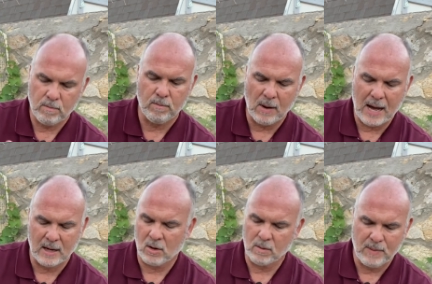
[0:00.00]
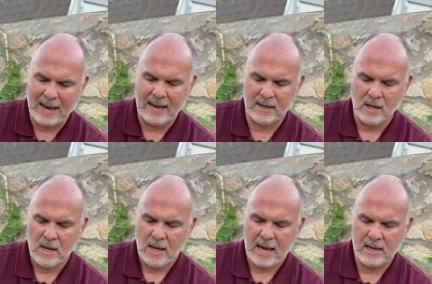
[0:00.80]
bot or bag
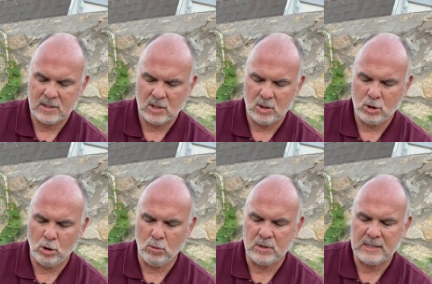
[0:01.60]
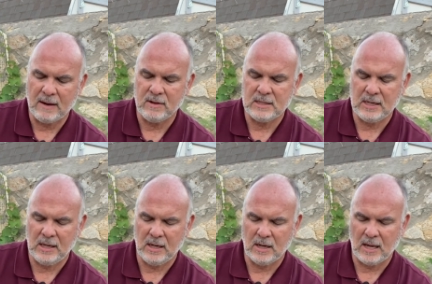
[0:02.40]
has
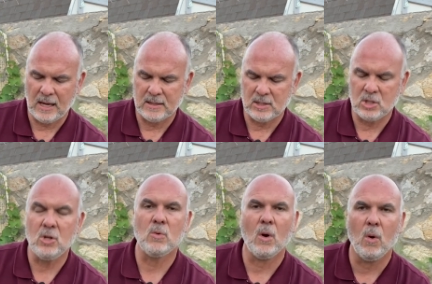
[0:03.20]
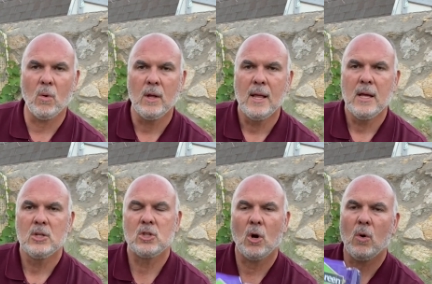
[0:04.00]
217 and zero.
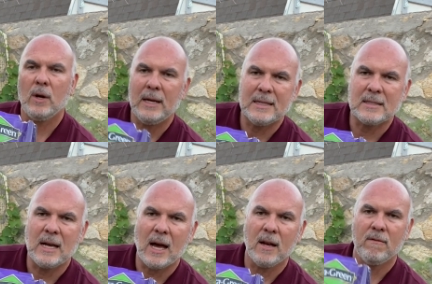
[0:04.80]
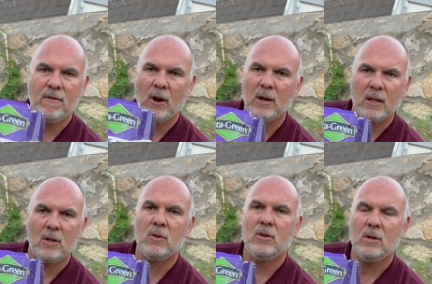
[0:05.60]
So it's got very
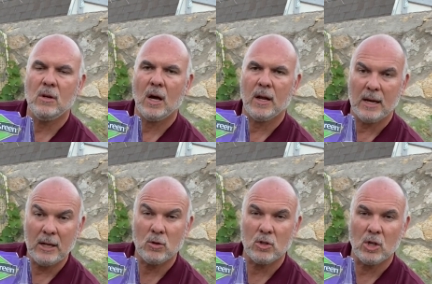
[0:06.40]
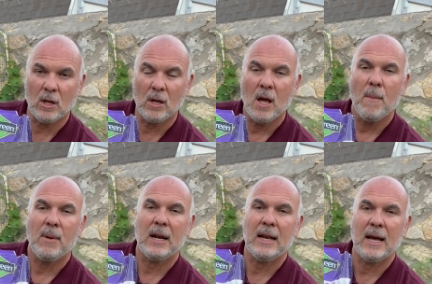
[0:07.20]
little uh, nitrogen,
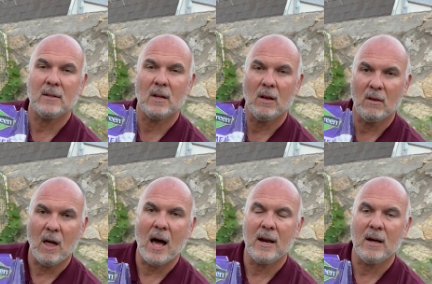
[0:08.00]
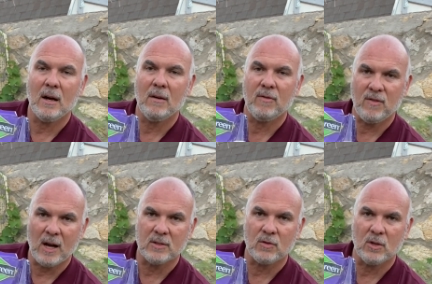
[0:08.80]
but it has a lot of
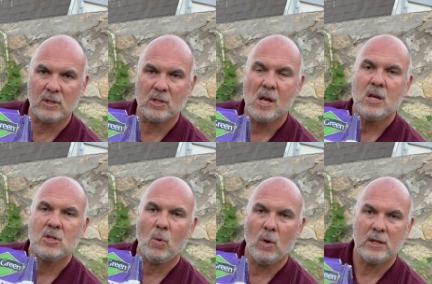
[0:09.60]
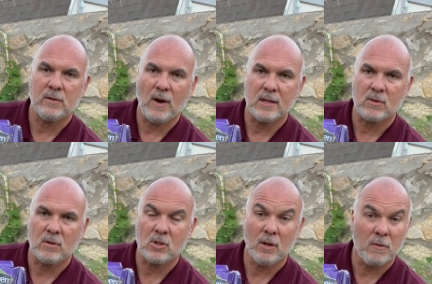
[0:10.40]
phosphorus. So what is
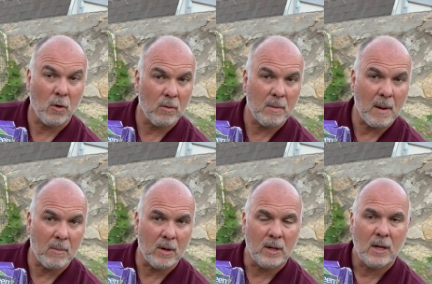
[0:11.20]
phosphorus good for? Remember,